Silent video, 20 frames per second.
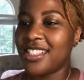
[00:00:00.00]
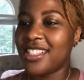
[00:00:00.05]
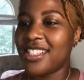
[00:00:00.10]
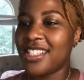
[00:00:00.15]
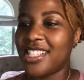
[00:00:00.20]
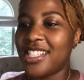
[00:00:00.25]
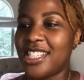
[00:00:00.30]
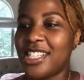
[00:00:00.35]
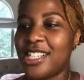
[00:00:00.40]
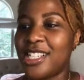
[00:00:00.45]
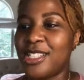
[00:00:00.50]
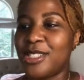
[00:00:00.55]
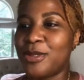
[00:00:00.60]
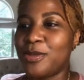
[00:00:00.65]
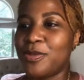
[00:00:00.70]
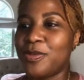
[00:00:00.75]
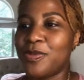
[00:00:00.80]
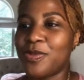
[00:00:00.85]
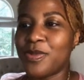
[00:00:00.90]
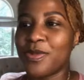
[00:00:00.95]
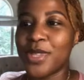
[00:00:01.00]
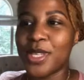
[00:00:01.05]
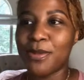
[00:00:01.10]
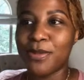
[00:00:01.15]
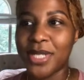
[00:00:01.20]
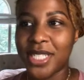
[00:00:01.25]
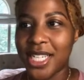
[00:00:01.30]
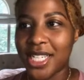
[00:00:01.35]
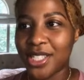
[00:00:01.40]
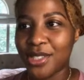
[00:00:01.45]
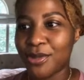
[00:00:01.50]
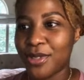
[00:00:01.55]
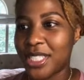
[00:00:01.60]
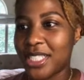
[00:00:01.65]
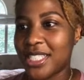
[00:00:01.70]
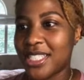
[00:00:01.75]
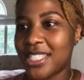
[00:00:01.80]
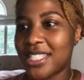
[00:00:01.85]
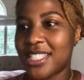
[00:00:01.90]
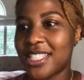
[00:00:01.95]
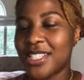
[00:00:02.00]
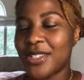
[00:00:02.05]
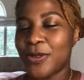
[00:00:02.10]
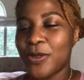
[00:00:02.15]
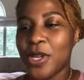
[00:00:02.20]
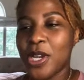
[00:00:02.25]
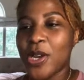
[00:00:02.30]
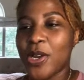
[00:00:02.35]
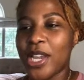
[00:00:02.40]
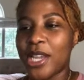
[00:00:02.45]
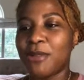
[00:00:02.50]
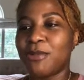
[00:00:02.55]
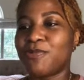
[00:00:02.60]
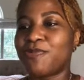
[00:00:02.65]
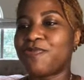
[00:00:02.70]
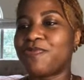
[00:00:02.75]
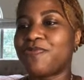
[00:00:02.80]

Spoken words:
but not the rest. Okay.